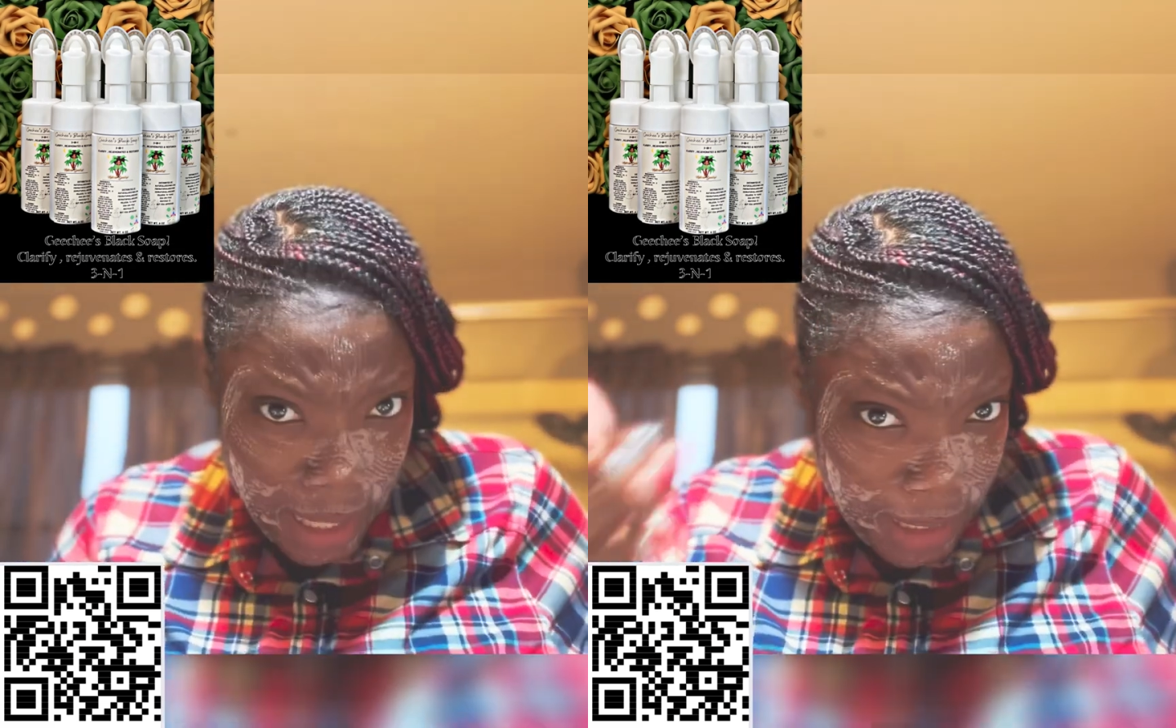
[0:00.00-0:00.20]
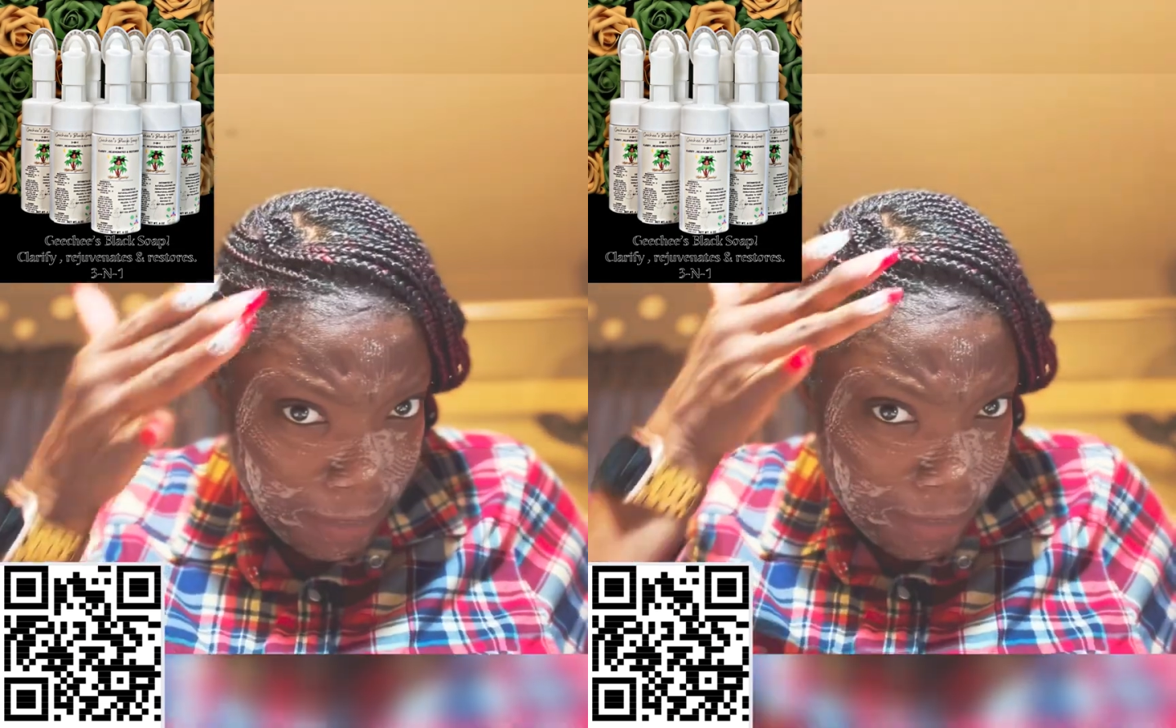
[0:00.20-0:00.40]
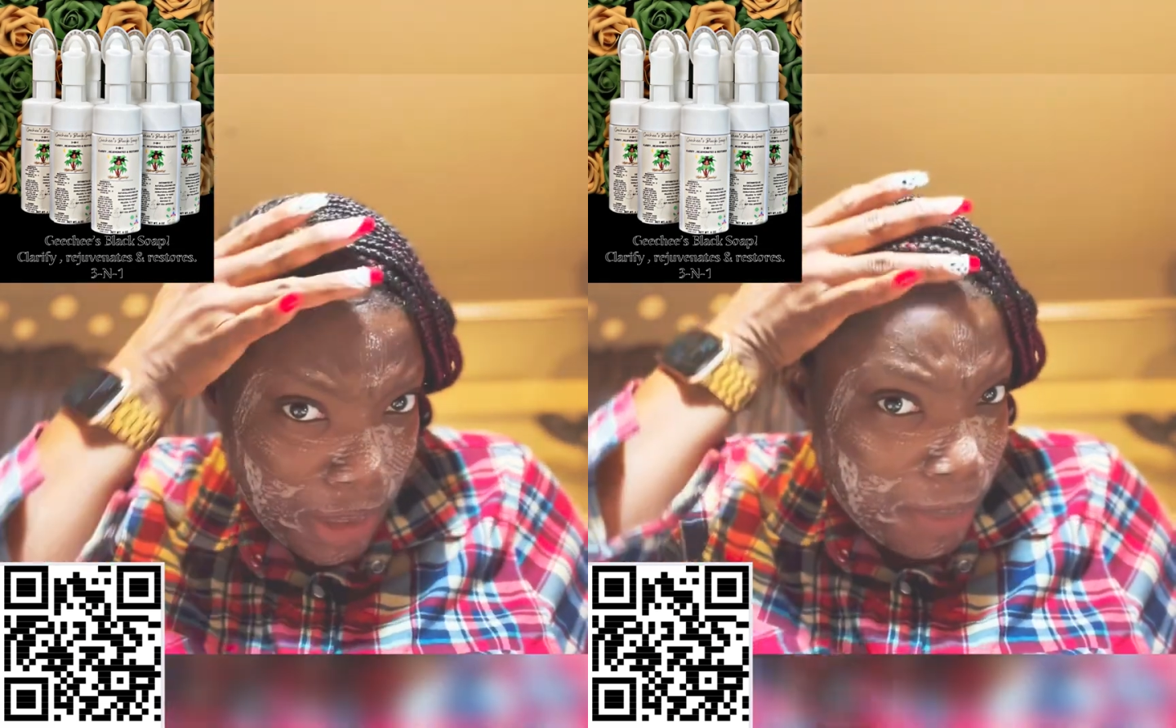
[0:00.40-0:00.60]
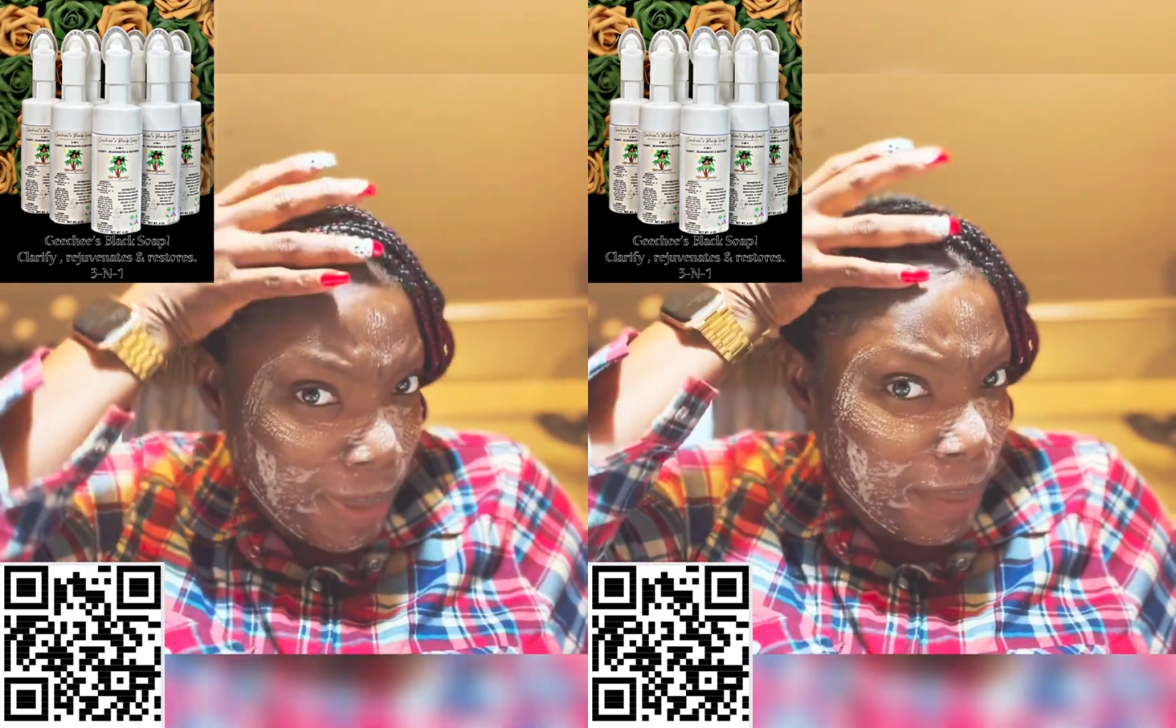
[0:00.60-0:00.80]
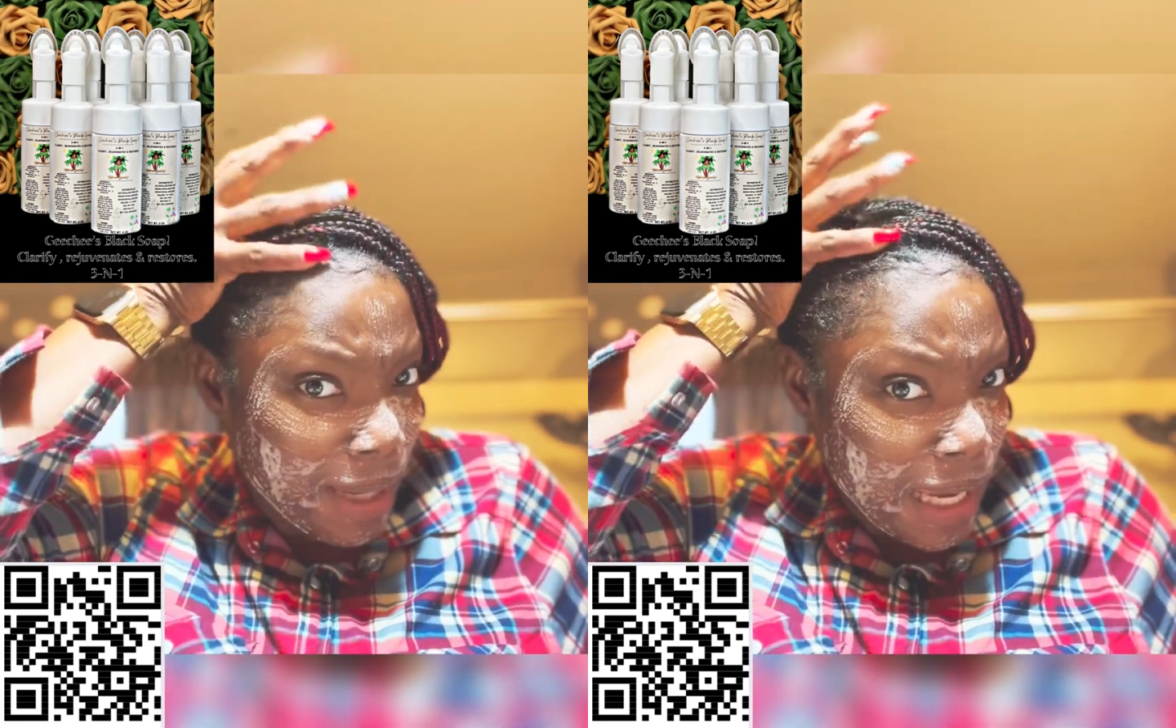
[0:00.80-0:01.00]
get my little
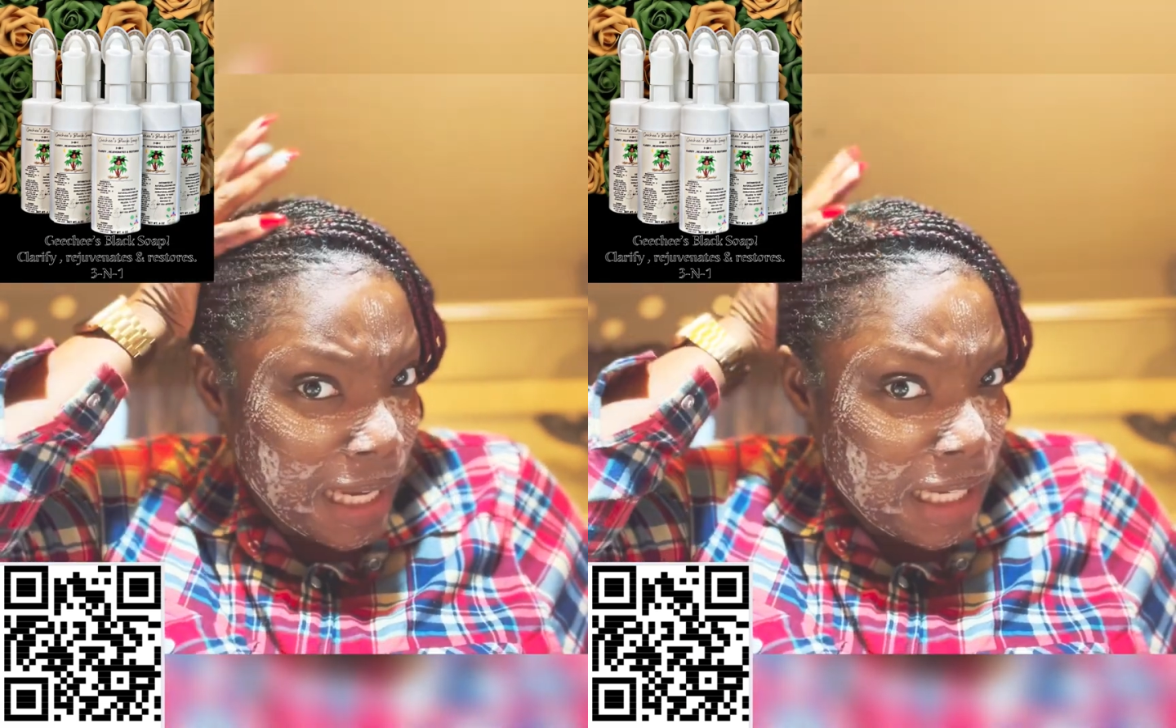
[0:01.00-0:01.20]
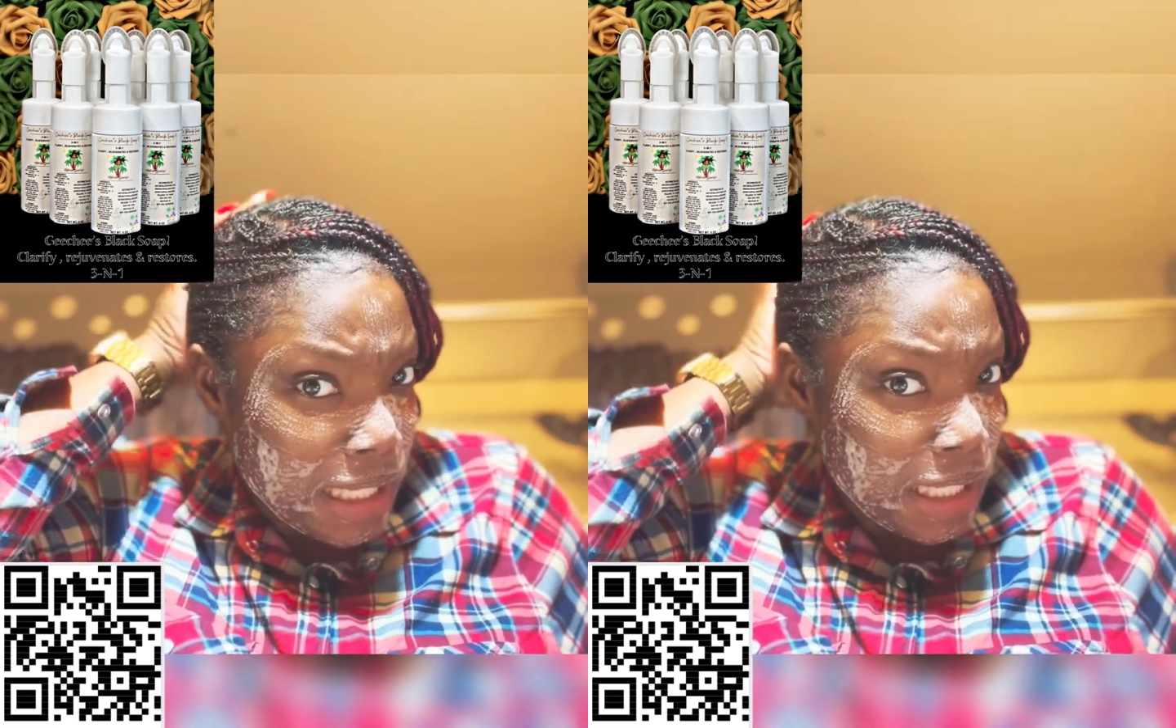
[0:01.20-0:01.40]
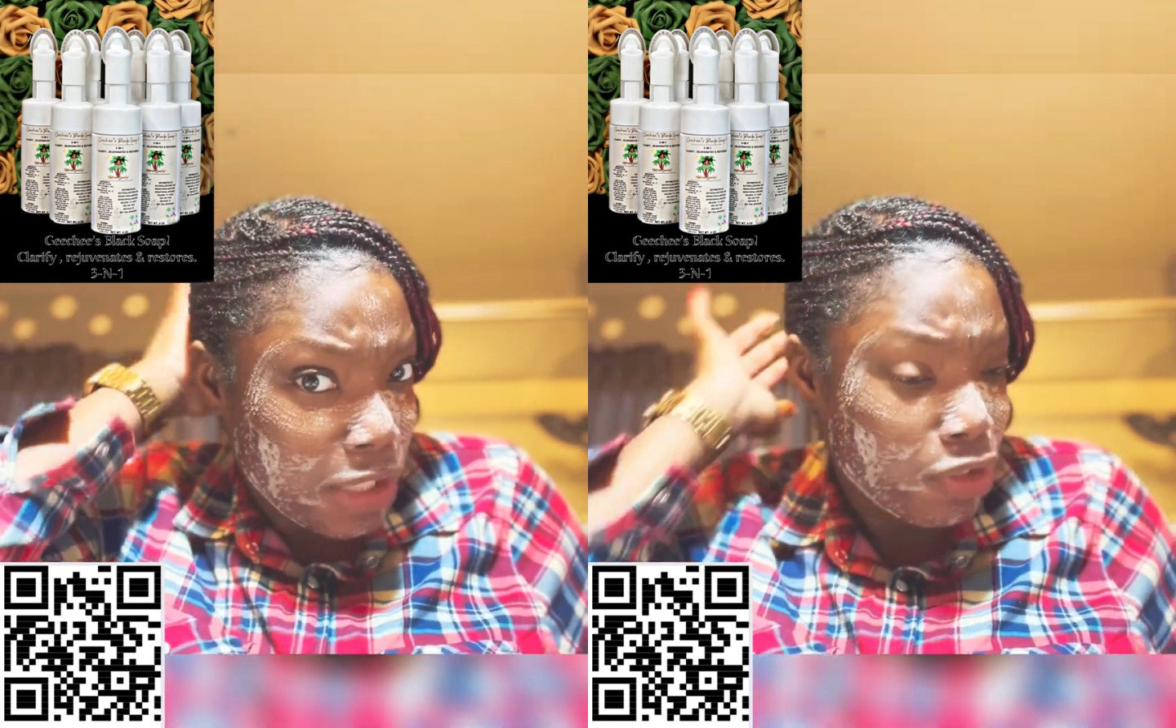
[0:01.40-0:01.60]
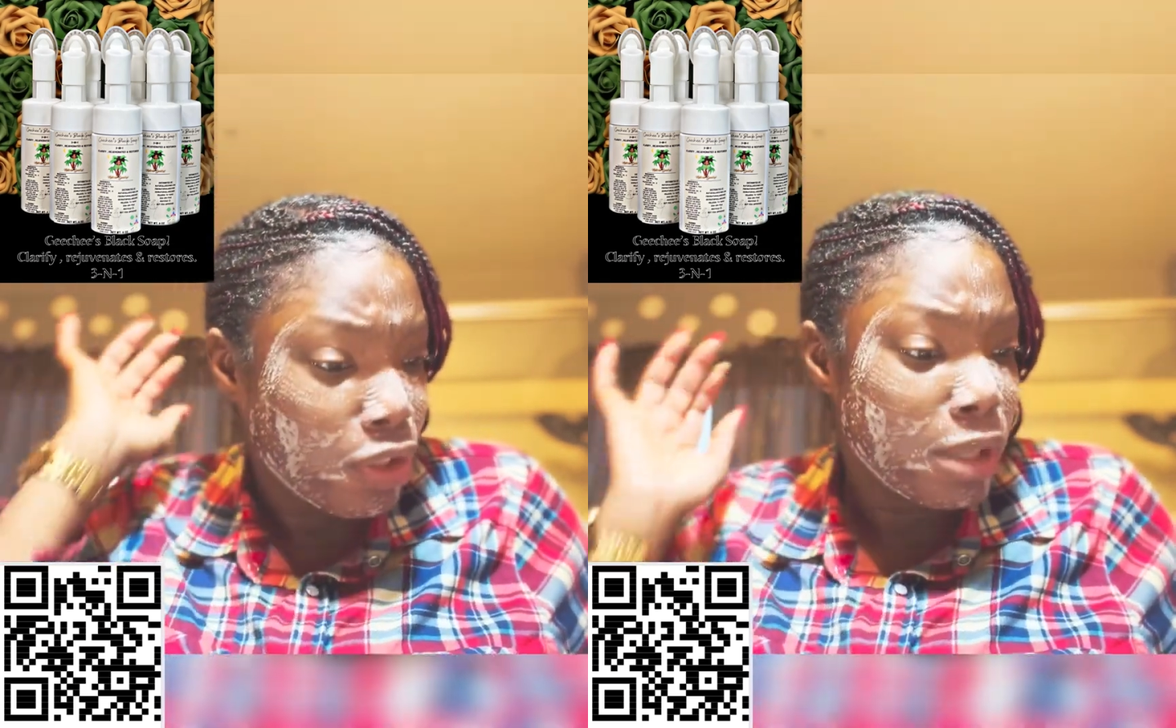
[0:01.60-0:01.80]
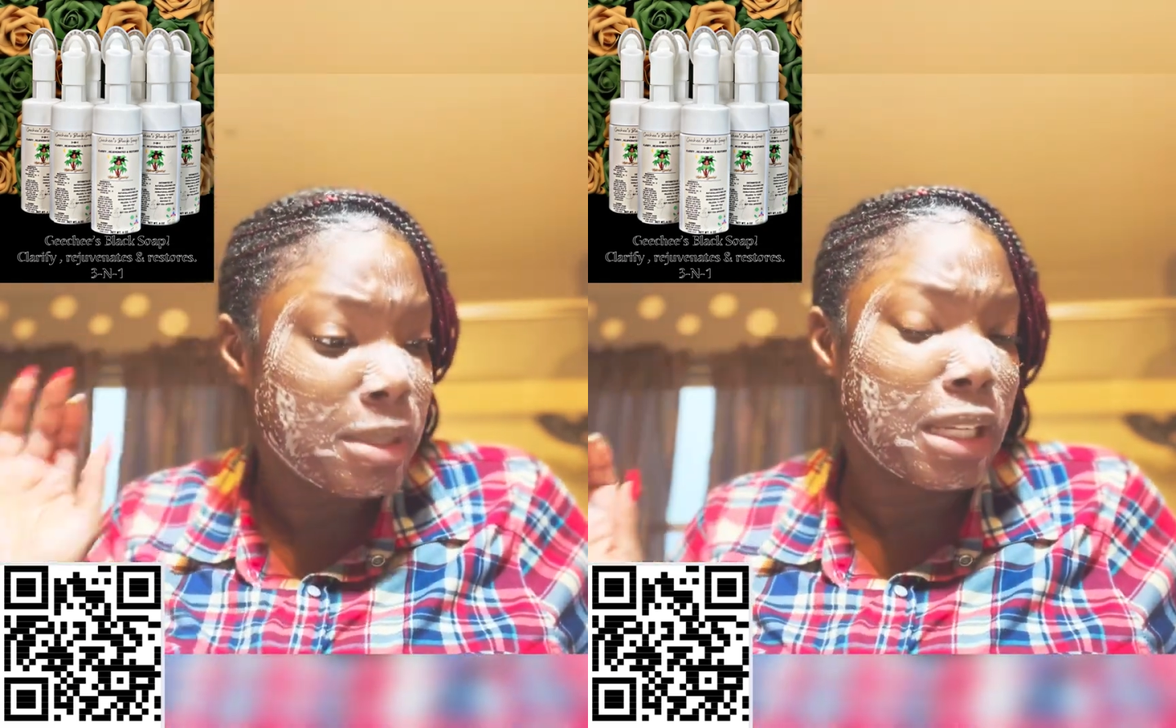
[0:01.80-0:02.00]
baby edges, you know
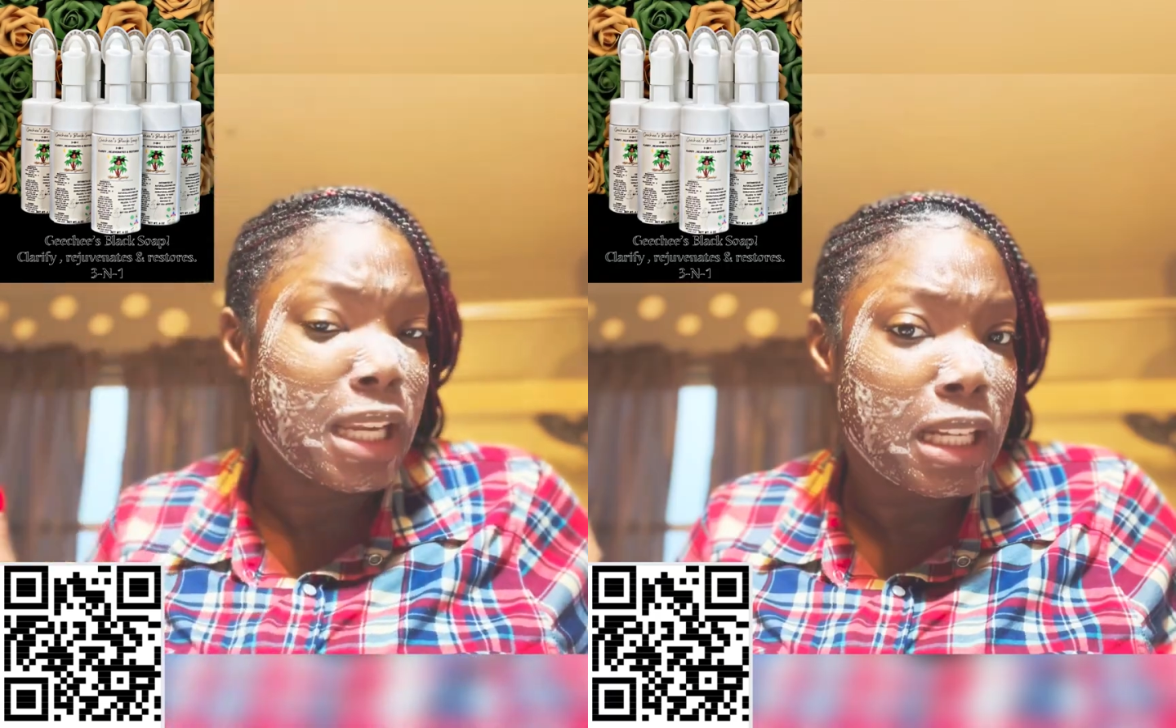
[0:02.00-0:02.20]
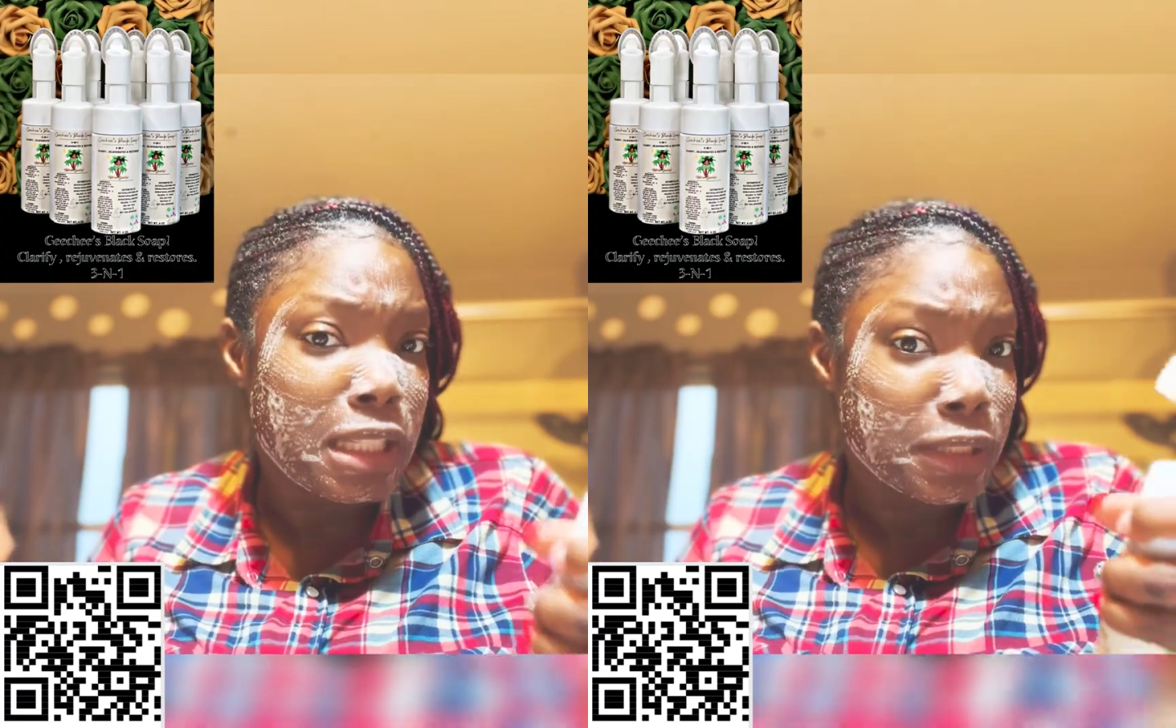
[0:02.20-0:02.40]
what I'm saying?